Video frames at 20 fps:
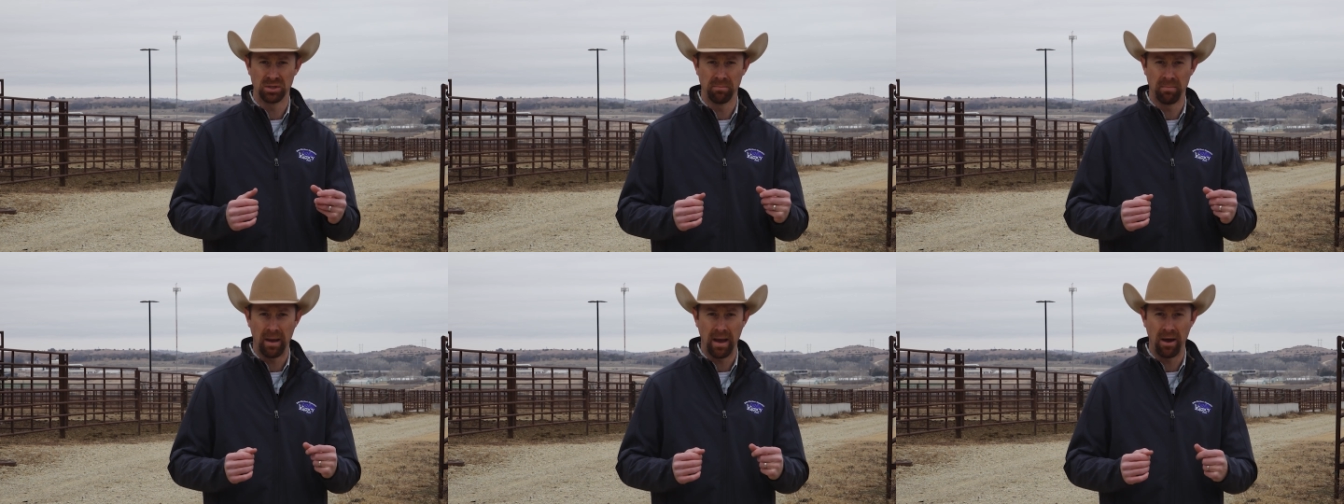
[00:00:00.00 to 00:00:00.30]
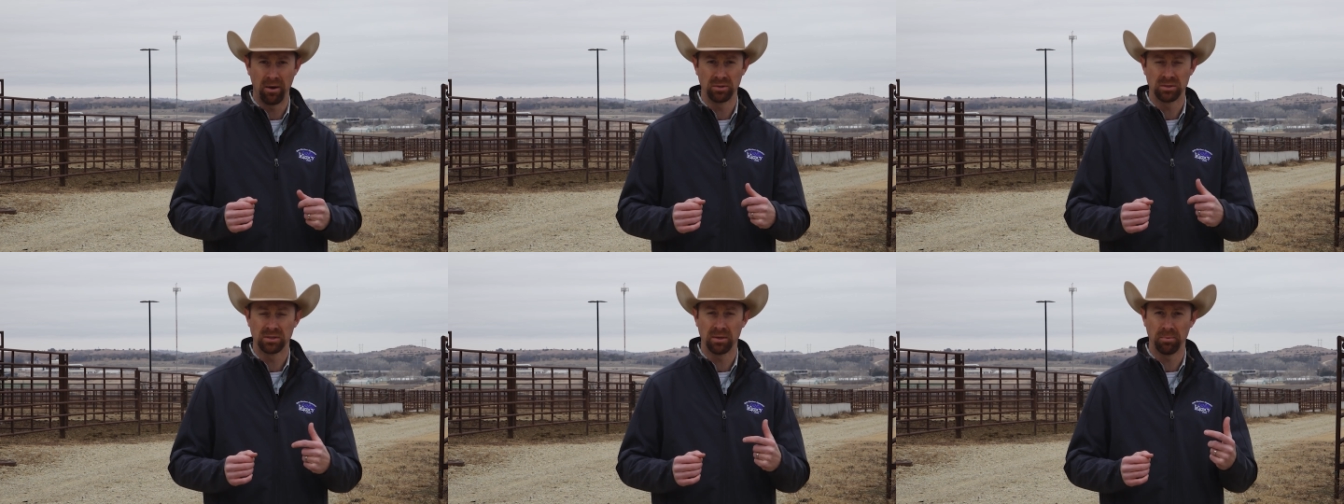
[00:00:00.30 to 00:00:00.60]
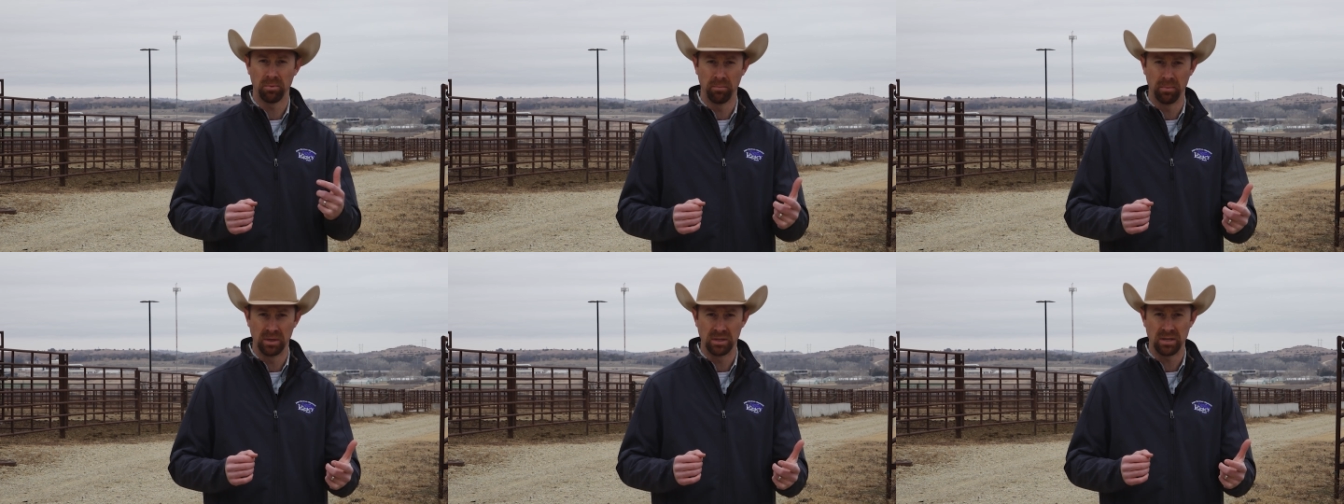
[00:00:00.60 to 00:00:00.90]
about
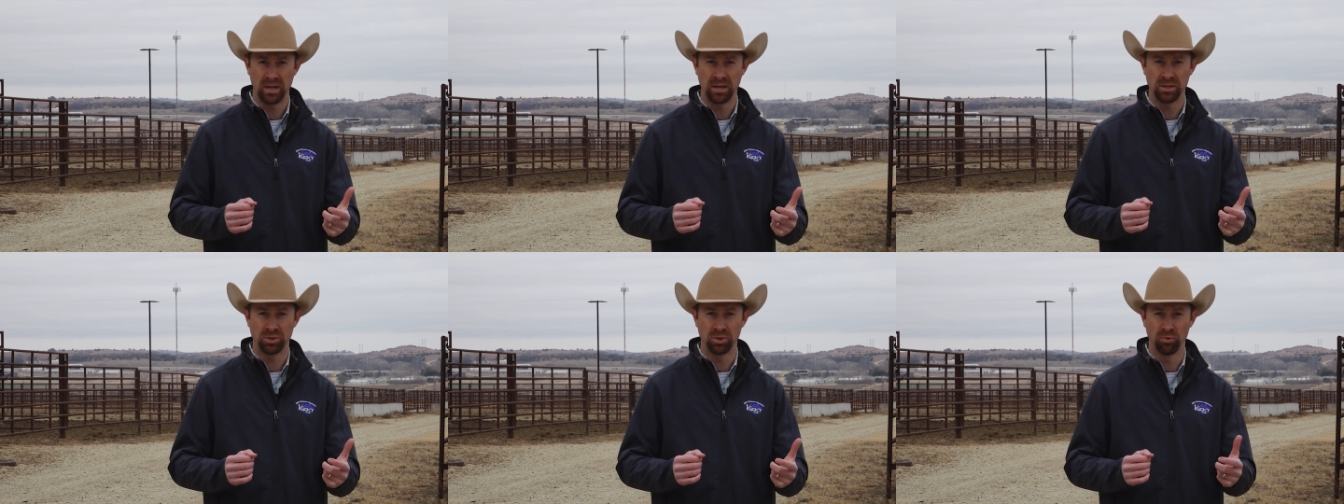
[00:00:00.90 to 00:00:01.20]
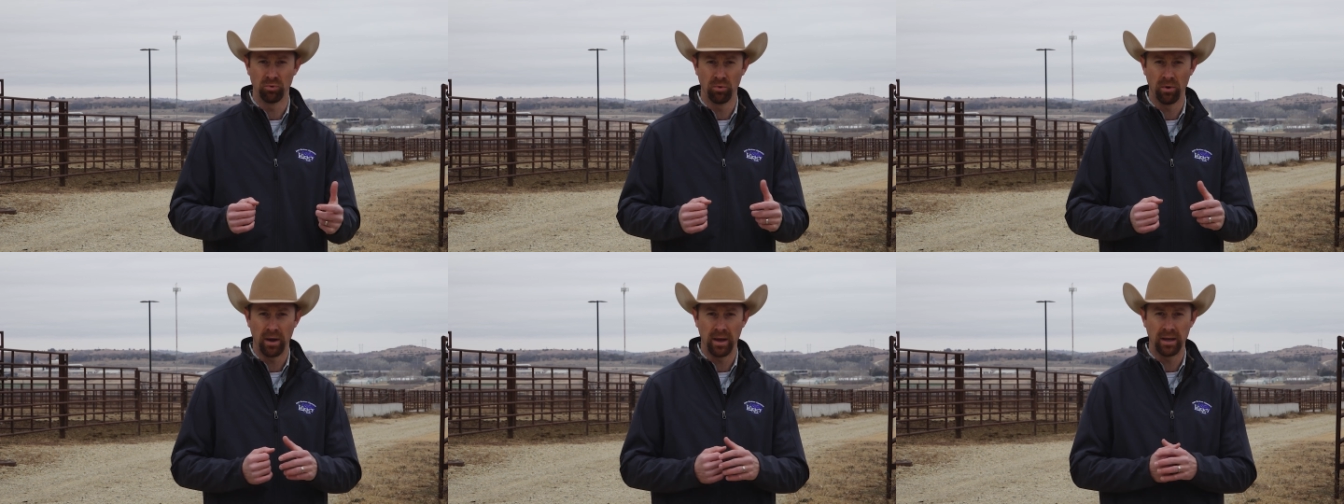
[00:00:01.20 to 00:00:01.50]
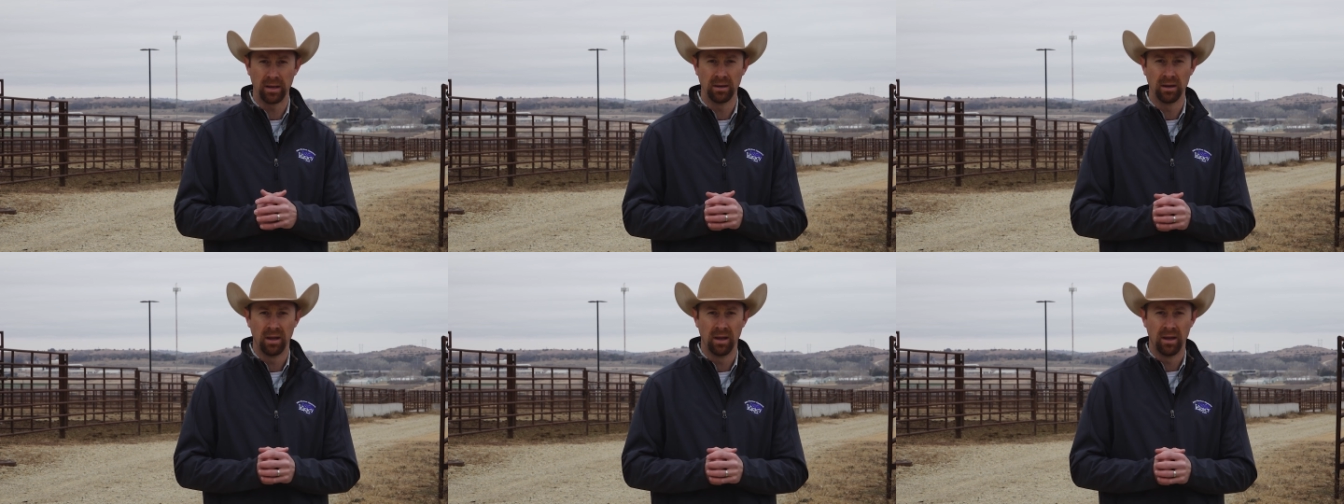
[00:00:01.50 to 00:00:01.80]
supplementation
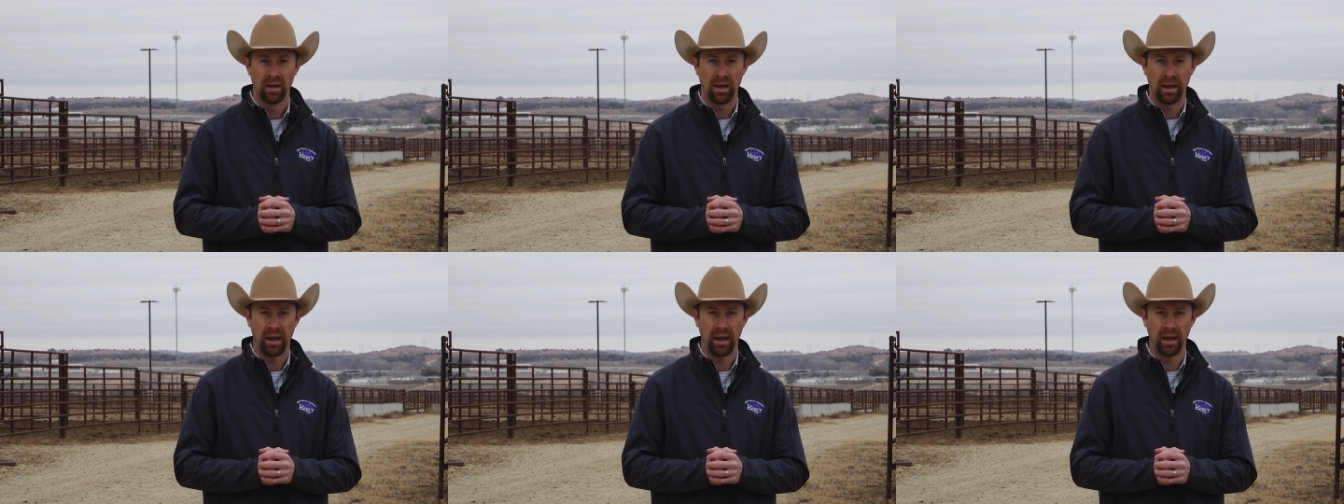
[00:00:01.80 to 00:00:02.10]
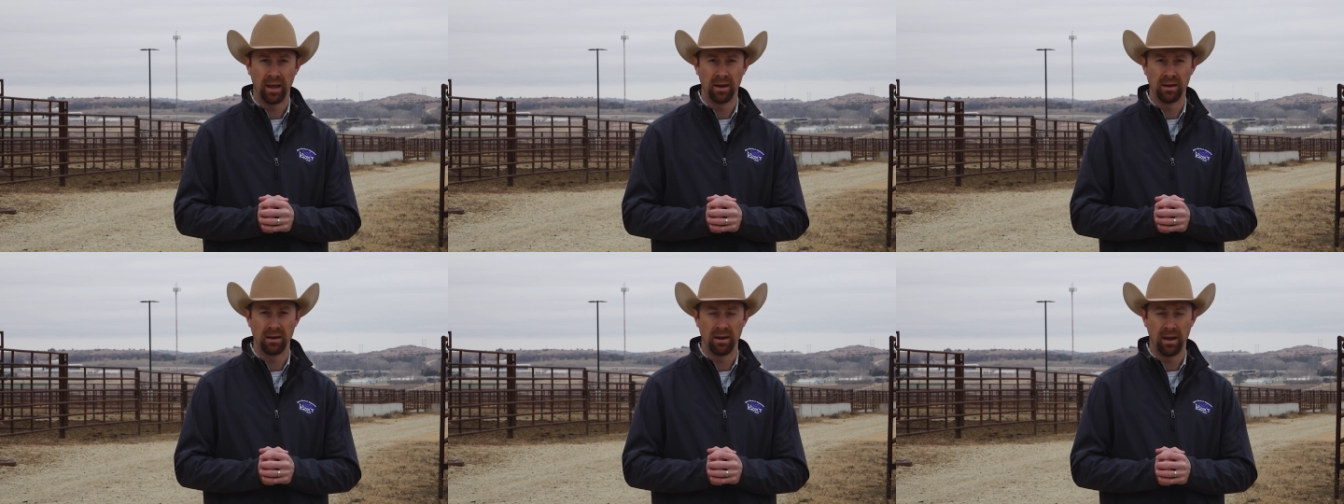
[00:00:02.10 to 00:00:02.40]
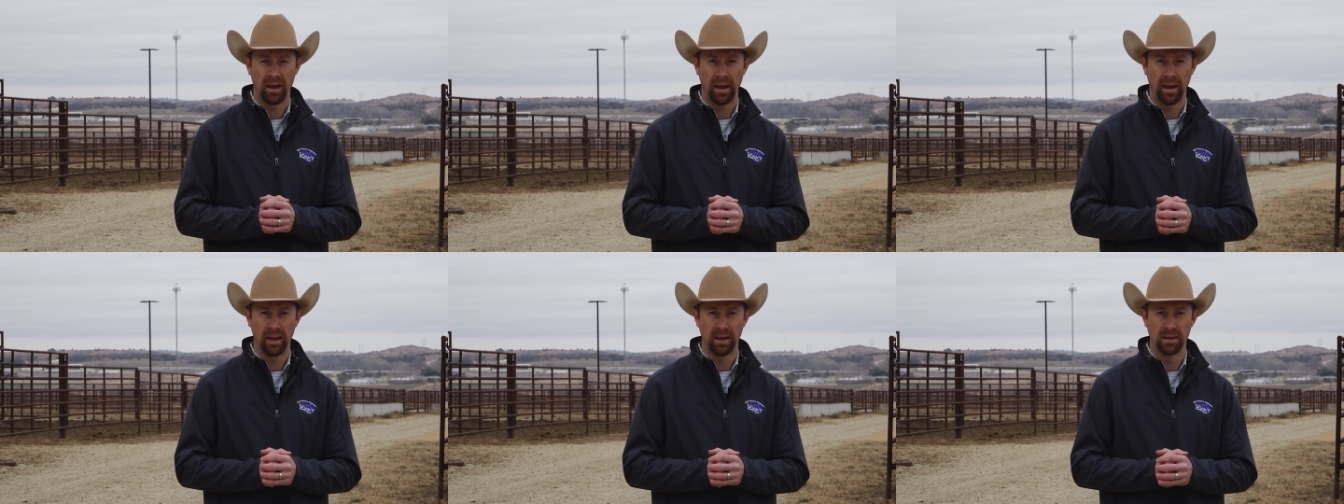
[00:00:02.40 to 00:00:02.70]
rate and,
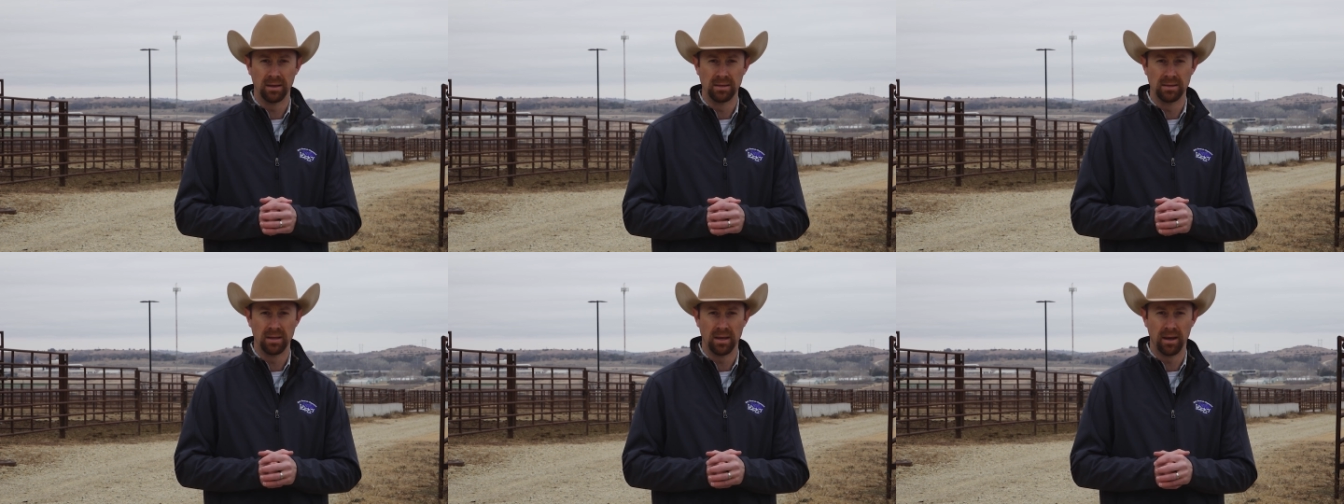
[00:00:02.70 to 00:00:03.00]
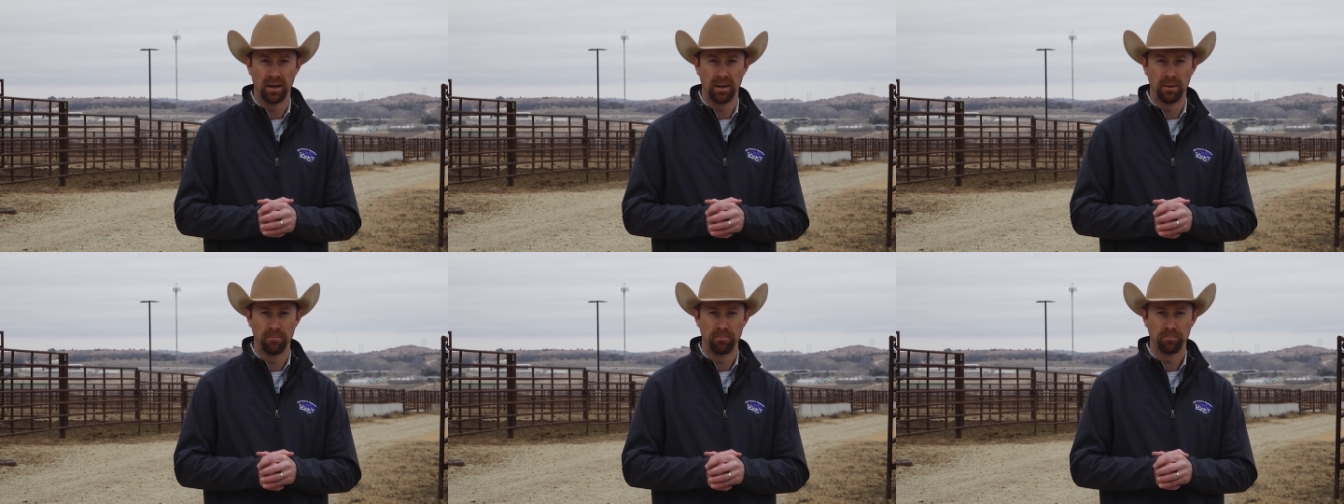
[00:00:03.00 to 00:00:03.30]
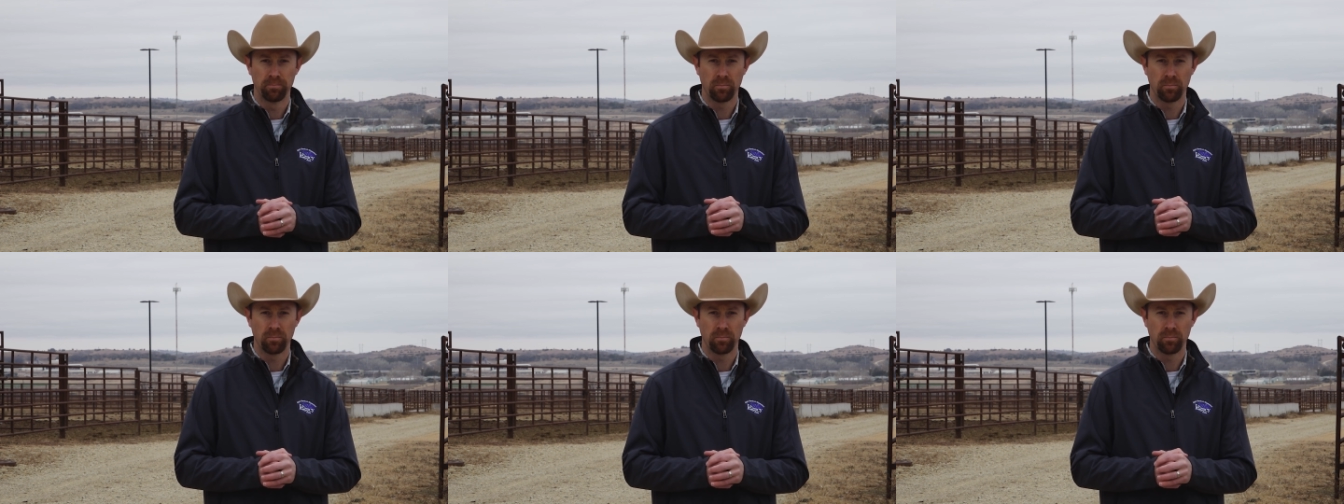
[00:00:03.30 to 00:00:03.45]
and, uh,